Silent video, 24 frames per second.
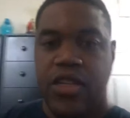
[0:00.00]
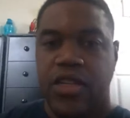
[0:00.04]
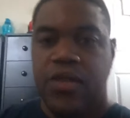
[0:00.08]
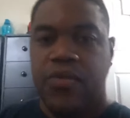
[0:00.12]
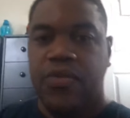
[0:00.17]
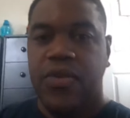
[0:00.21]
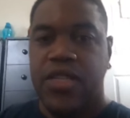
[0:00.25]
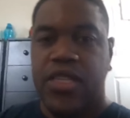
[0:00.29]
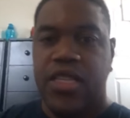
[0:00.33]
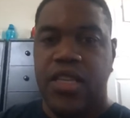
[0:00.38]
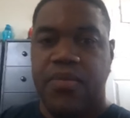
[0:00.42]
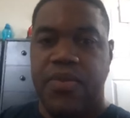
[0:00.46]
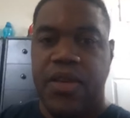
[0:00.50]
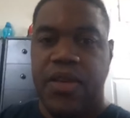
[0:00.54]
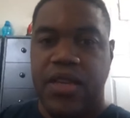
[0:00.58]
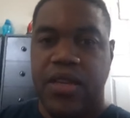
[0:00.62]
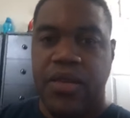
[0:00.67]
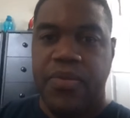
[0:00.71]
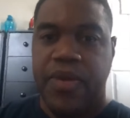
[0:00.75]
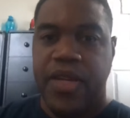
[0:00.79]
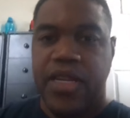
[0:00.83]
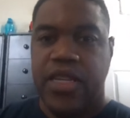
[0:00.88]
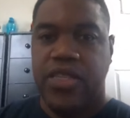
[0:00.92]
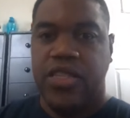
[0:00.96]
What's up,
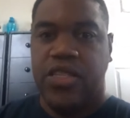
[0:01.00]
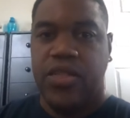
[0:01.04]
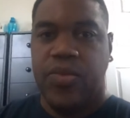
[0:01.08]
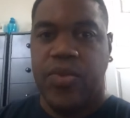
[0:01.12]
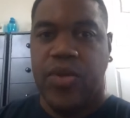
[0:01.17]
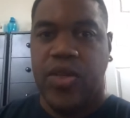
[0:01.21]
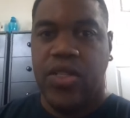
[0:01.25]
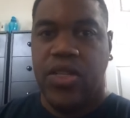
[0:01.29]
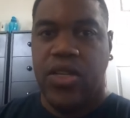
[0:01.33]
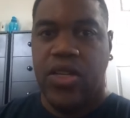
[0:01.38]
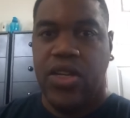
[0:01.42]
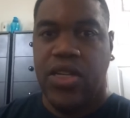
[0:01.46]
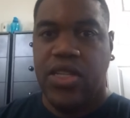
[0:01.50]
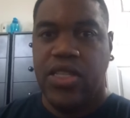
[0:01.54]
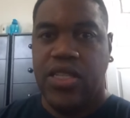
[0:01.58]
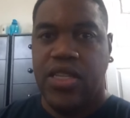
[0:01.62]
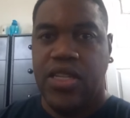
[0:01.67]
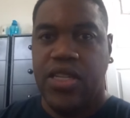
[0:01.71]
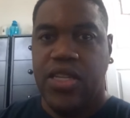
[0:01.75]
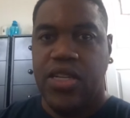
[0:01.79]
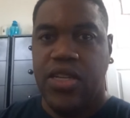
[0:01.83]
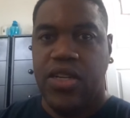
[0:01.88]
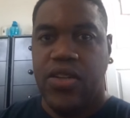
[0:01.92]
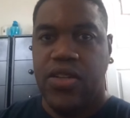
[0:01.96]
everybody? It's your boy, the
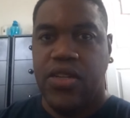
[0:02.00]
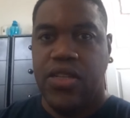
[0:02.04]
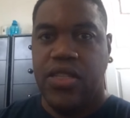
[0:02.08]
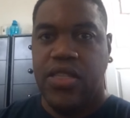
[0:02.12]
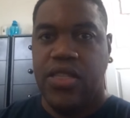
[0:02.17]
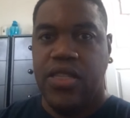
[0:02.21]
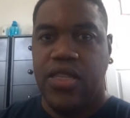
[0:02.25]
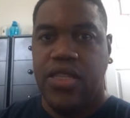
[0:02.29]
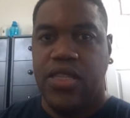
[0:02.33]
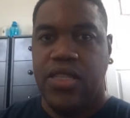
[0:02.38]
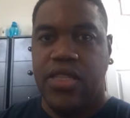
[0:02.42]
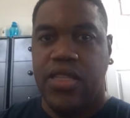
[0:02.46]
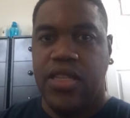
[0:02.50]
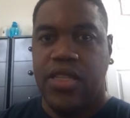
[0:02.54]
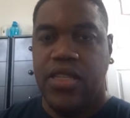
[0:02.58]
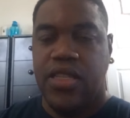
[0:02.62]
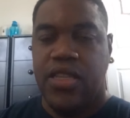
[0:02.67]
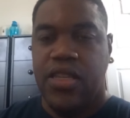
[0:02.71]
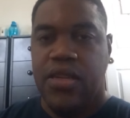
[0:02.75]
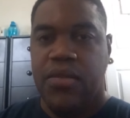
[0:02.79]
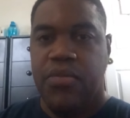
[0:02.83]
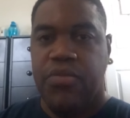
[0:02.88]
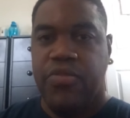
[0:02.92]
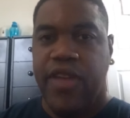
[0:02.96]
RC Koga. This is
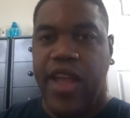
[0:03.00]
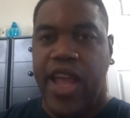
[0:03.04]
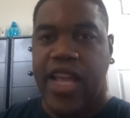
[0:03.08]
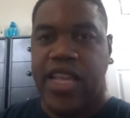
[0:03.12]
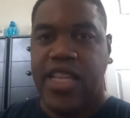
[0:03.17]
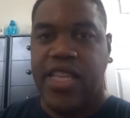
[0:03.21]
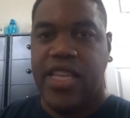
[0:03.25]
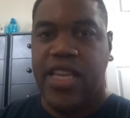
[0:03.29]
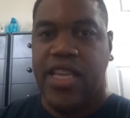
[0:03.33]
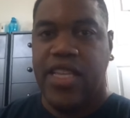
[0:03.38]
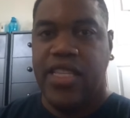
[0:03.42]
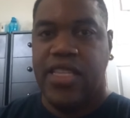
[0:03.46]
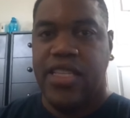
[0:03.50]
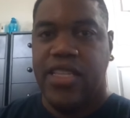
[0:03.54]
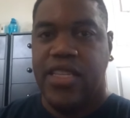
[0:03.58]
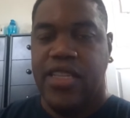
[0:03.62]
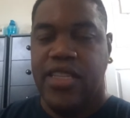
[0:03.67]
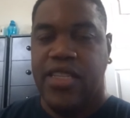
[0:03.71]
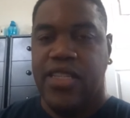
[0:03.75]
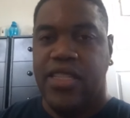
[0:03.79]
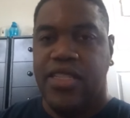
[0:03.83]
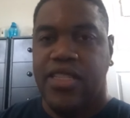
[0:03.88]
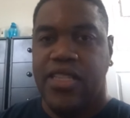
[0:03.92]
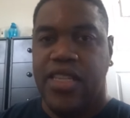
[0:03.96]
Brackets
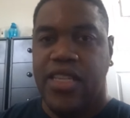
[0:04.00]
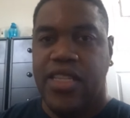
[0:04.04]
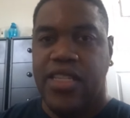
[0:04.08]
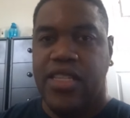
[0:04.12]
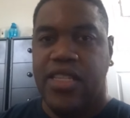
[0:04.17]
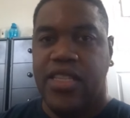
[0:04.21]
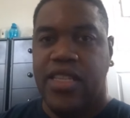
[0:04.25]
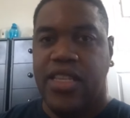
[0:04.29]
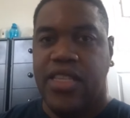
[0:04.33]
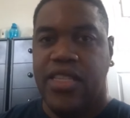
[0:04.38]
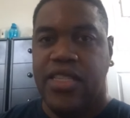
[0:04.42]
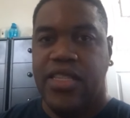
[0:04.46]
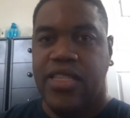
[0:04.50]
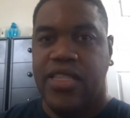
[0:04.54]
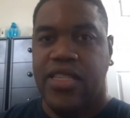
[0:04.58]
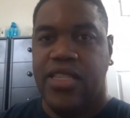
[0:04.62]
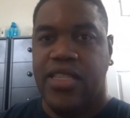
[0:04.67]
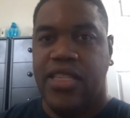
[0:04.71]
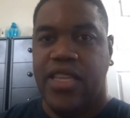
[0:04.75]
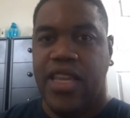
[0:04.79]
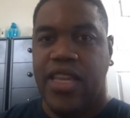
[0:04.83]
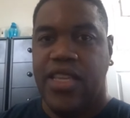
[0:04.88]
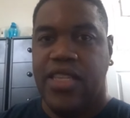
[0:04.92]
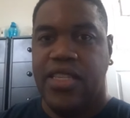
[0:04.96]
Season
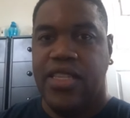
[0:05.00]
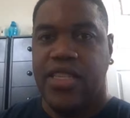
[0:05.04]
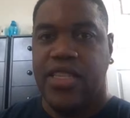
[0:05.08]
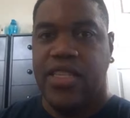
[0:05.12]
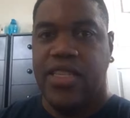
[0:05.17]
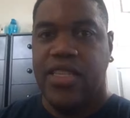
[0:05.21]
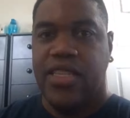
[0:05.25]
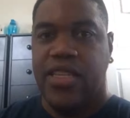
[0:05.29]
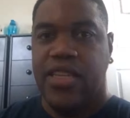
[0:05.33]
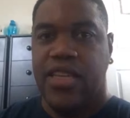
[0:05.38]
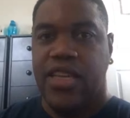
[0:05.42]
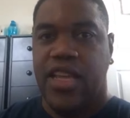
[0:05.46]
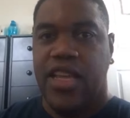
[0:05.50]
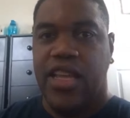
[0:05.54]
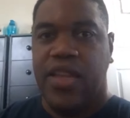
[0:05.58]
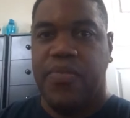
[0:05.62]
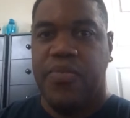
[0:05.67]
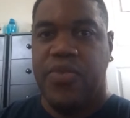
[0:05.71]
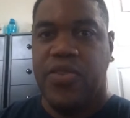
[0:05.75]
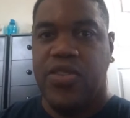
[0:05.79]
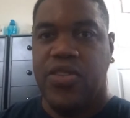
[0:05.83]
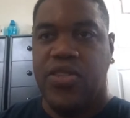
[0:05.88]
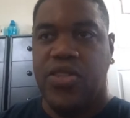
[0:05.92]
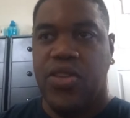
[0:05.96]
6,
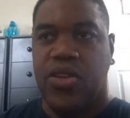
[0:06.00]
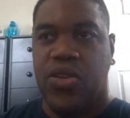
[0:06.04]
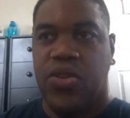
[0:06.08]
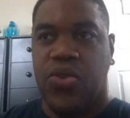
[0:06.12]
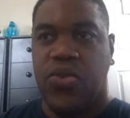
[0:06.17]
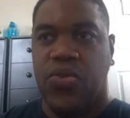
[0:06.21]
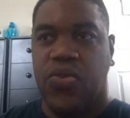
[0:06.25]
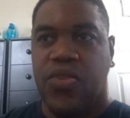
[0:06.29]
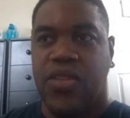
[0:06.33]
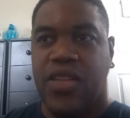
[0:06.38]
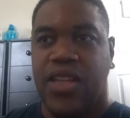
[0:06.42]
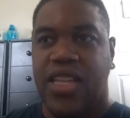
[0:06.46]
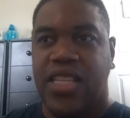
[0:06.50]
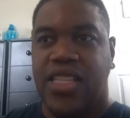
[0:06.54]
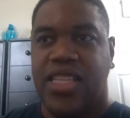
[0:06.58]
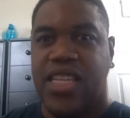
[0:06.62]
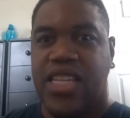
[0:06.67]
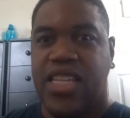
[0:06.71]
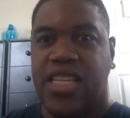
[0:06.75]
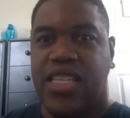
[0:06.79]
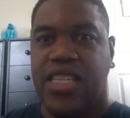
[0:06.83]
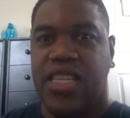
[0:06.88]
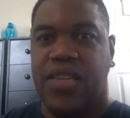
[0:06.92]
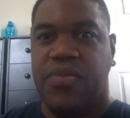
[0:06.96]
episode, I
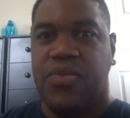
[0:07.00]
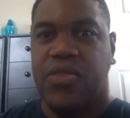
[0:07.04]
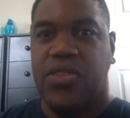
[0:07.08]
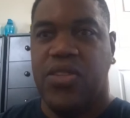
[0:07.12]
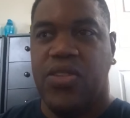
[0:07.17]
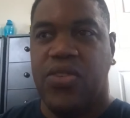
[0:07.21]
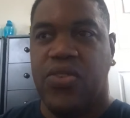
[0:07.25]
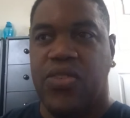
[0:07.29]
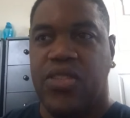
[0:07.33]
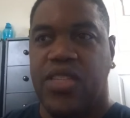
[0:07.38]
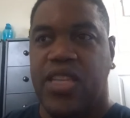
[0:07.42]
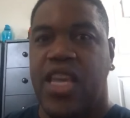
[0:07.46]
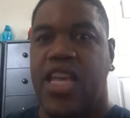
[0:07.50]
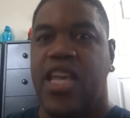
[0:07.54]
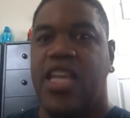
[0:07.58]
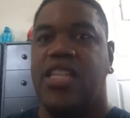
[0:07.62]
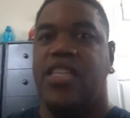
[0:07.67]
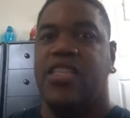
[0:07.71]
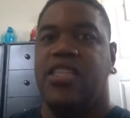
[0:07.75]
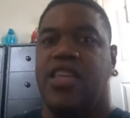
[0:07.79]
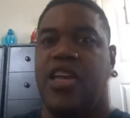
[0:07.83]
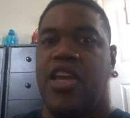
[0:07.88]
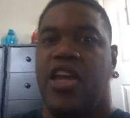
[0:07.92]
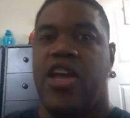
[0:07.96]
think it's episode
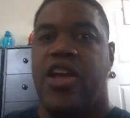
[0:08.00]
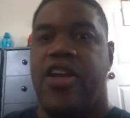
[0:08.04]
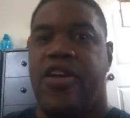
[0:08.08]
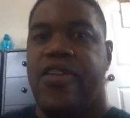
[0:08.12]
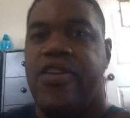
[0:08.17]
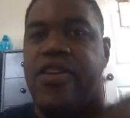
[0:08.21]
10, yeah.